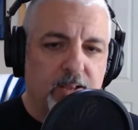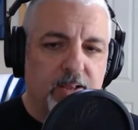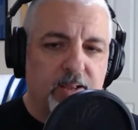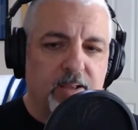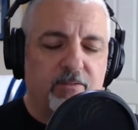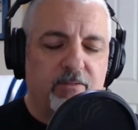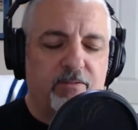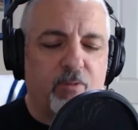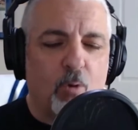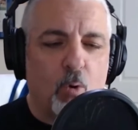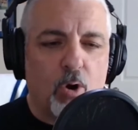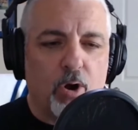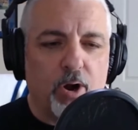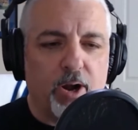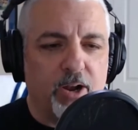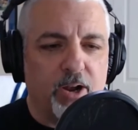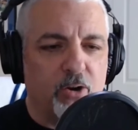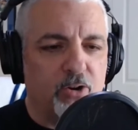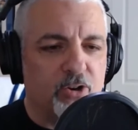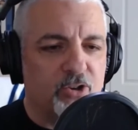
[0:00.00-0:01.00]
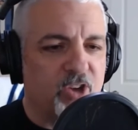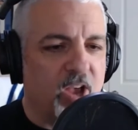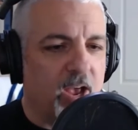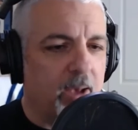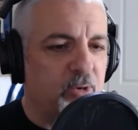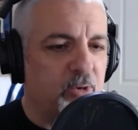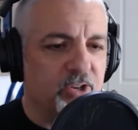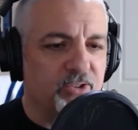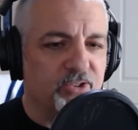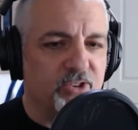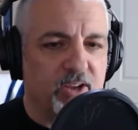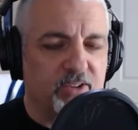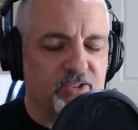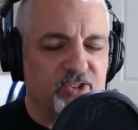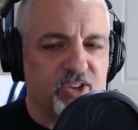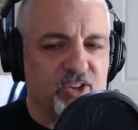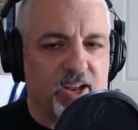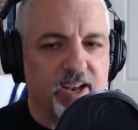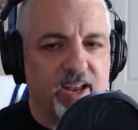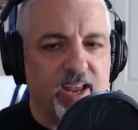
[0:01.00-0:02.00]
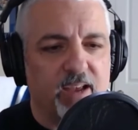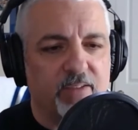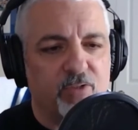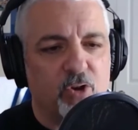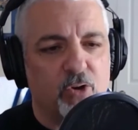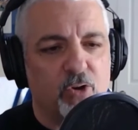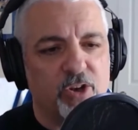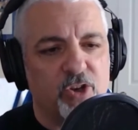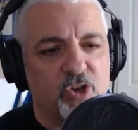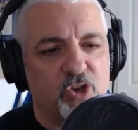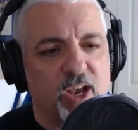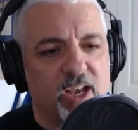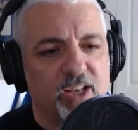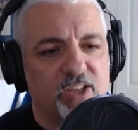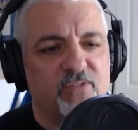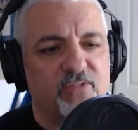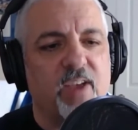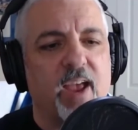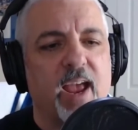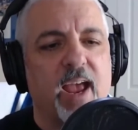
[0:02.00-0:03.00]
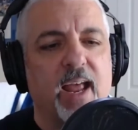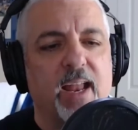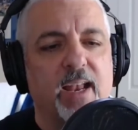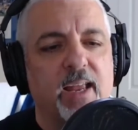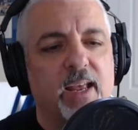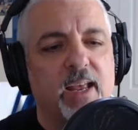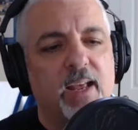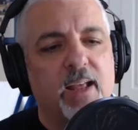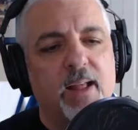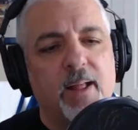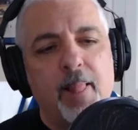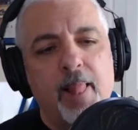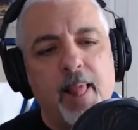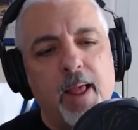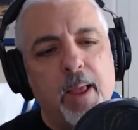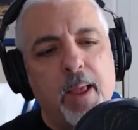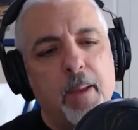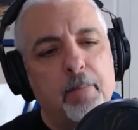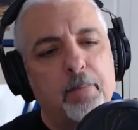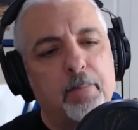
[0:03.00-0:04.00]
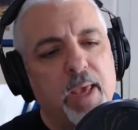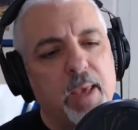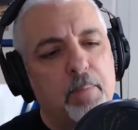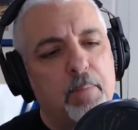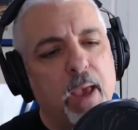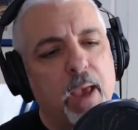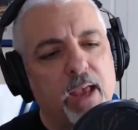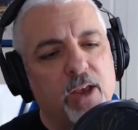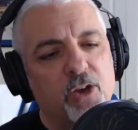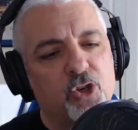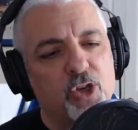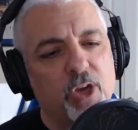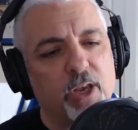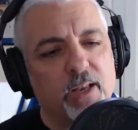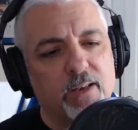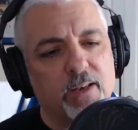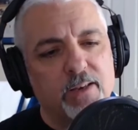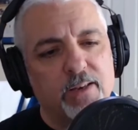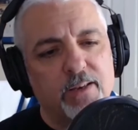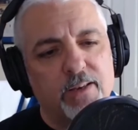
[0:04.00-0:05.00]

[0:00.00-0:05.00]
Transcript: 4 interceptions on Sunday. If you're a Jets fan, be patient.